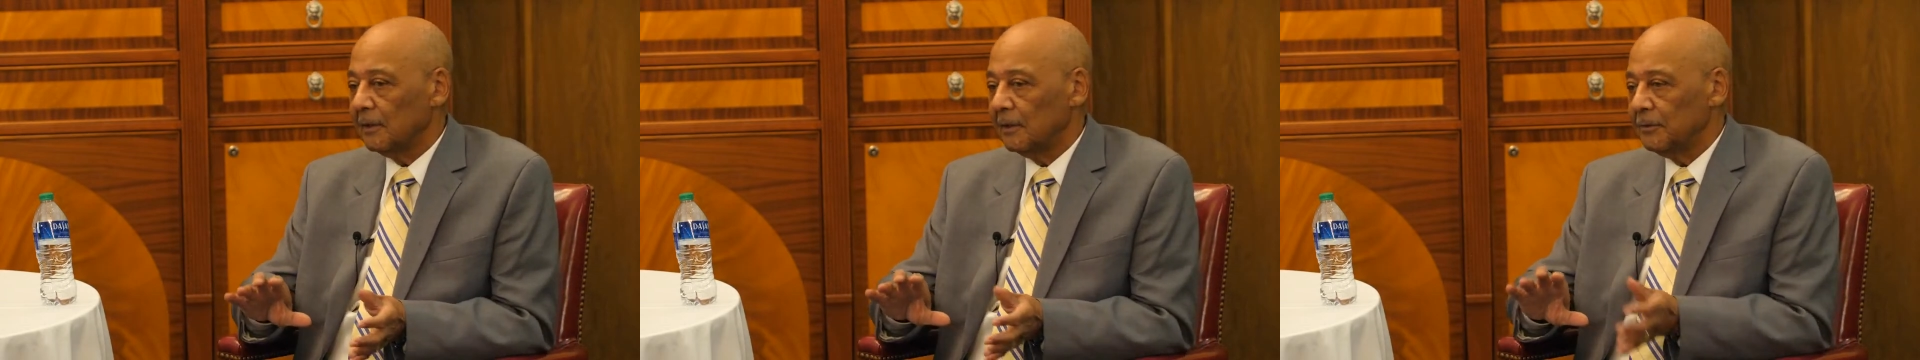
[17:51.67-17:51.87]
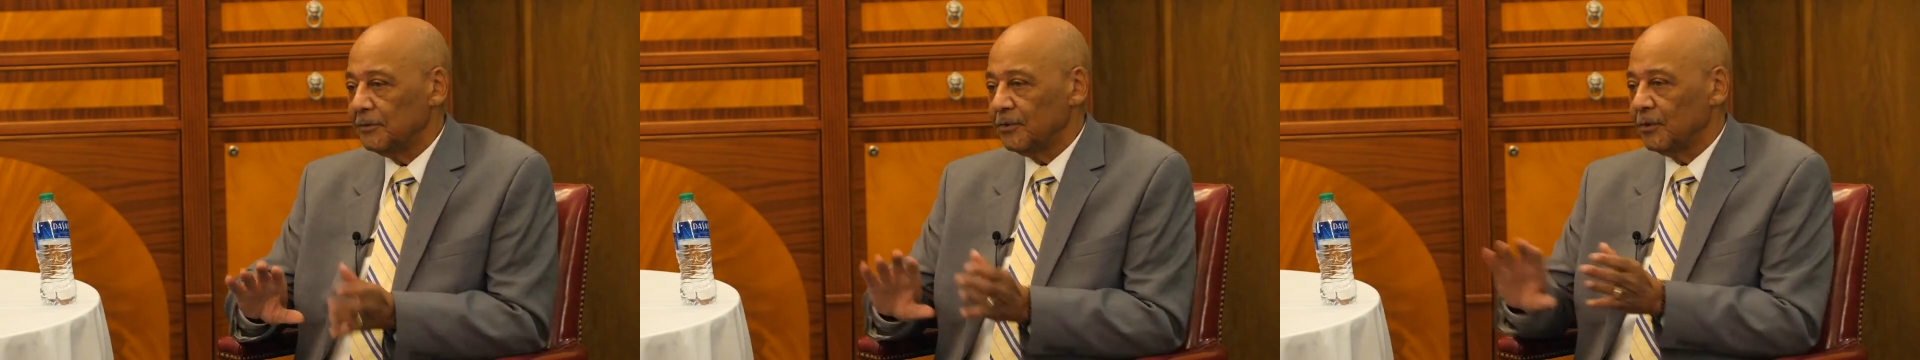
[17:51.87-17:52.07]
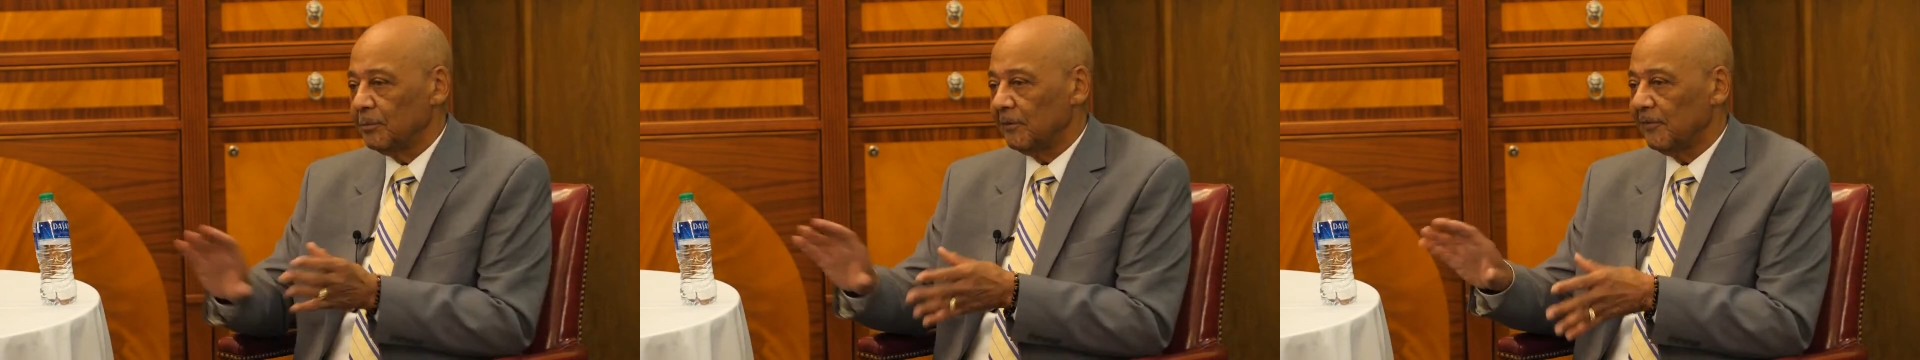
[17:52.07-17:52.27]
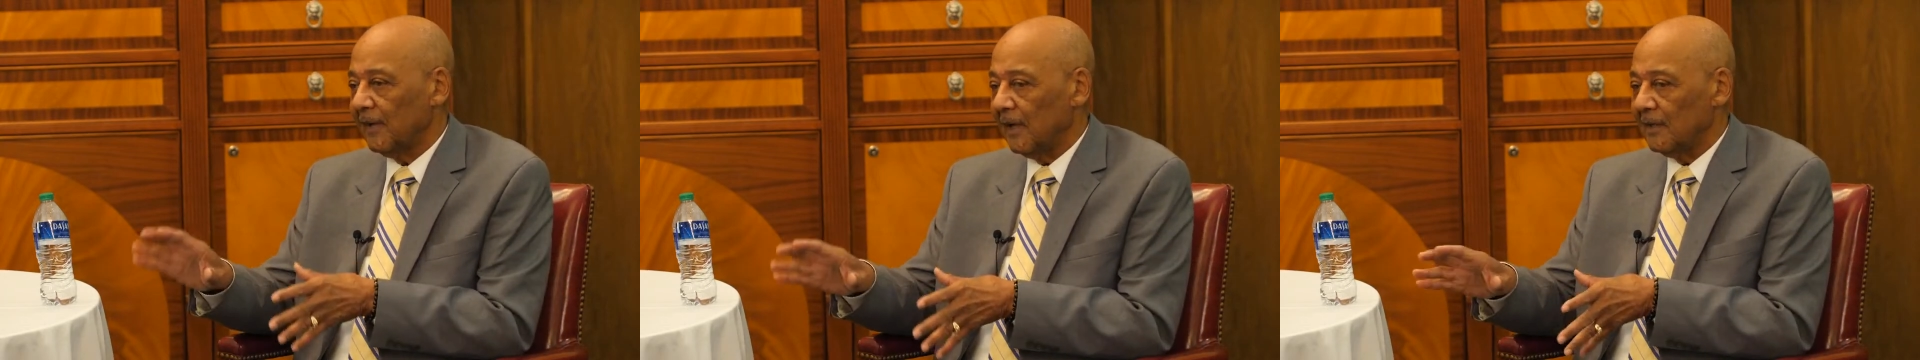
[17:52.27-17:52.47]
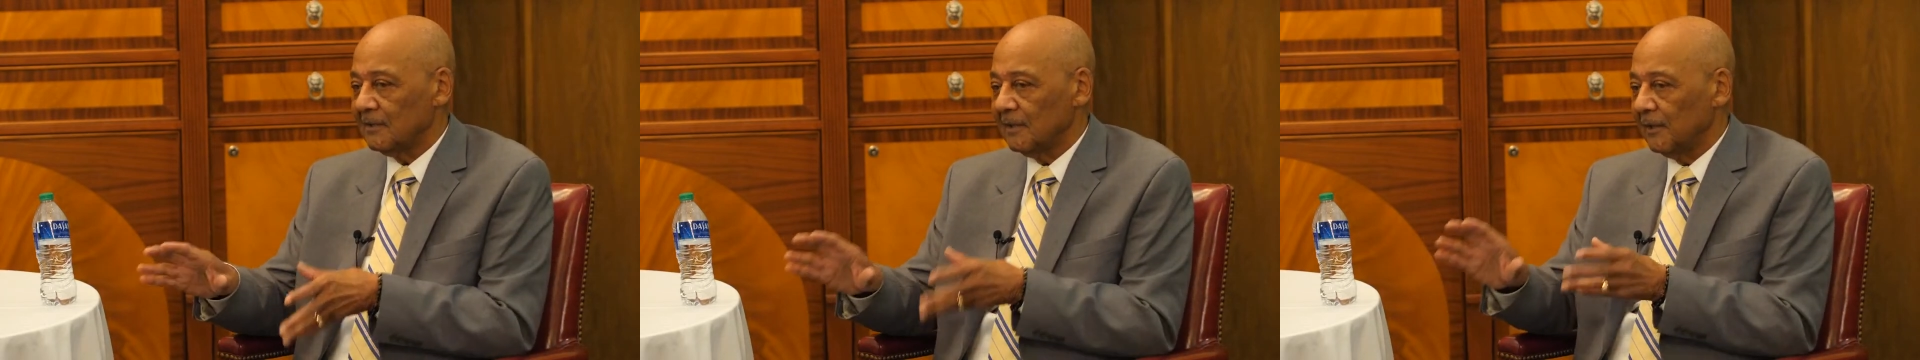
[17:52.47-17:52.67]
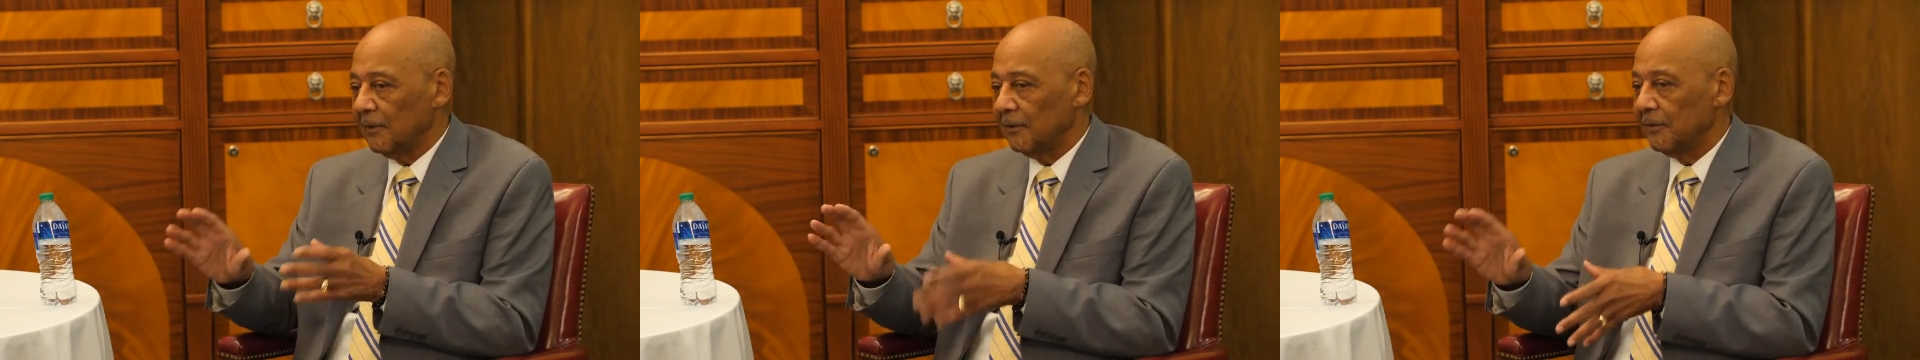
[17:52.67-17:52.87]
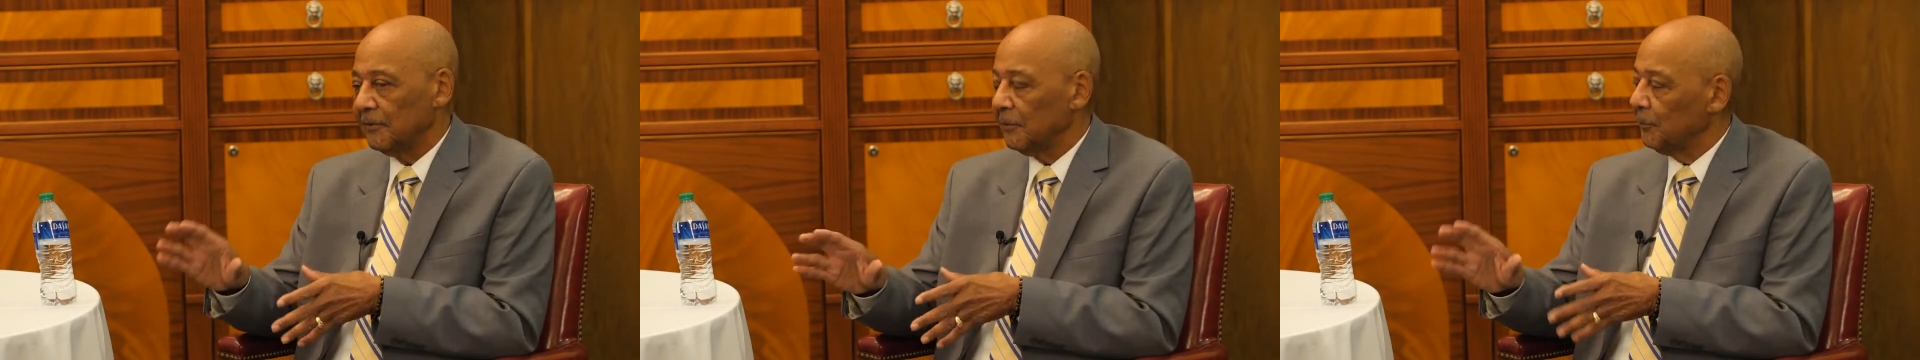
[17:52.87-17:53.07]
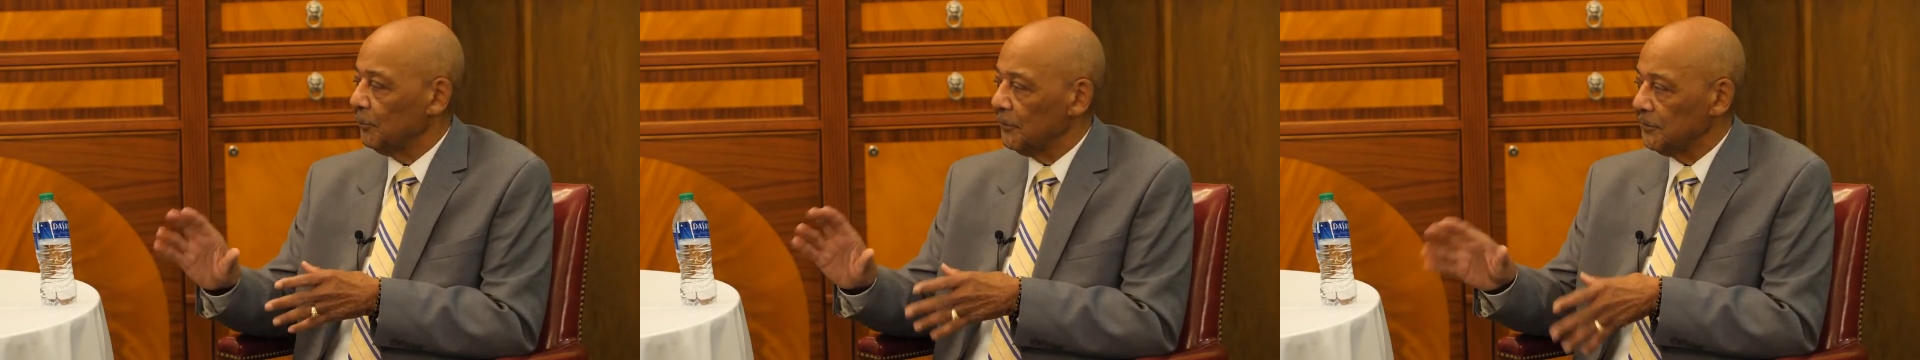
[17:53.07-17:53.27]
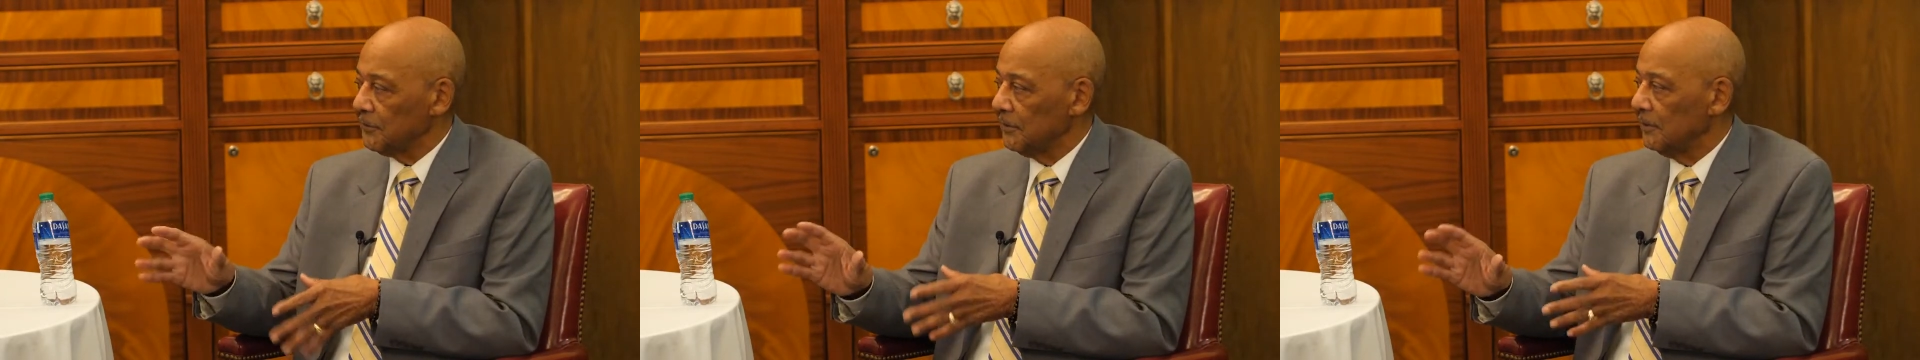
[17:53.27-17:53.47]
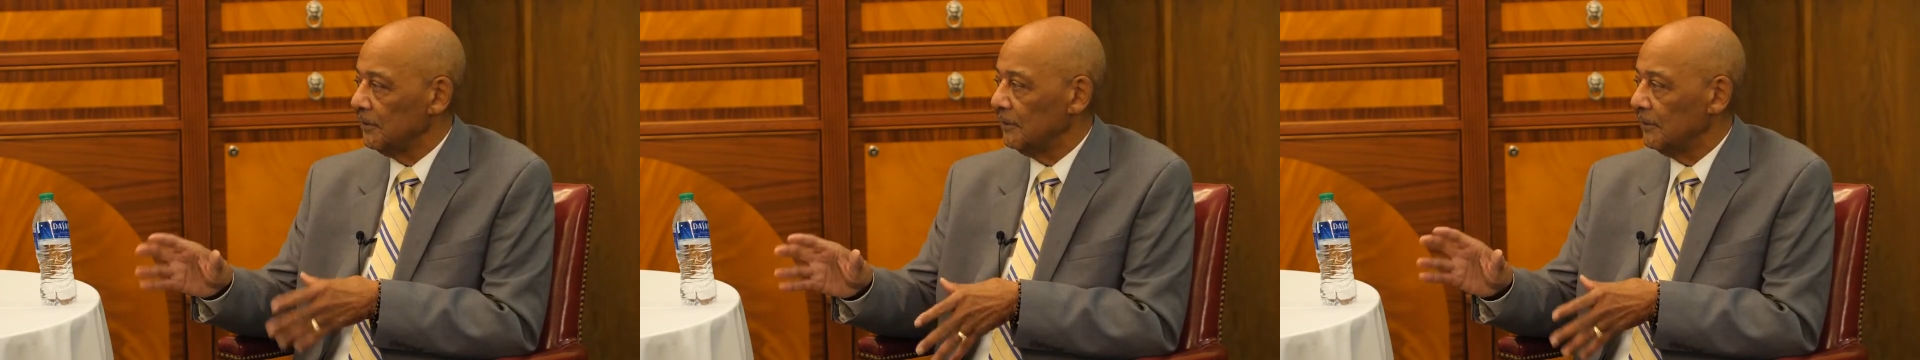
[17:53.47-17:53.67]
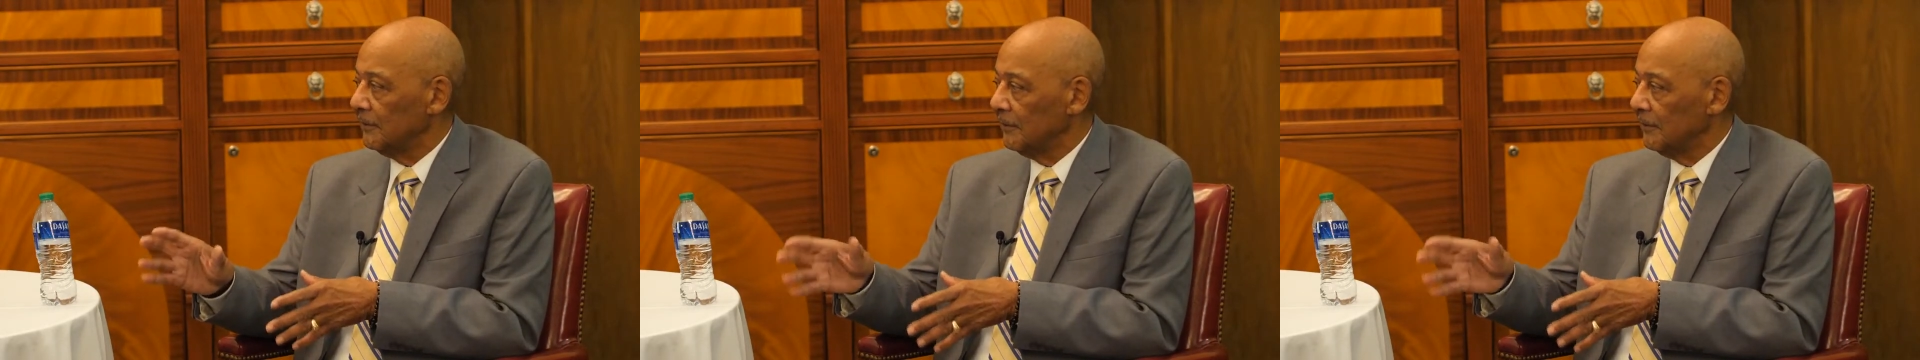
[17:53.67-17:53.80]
unsupervised area of the prison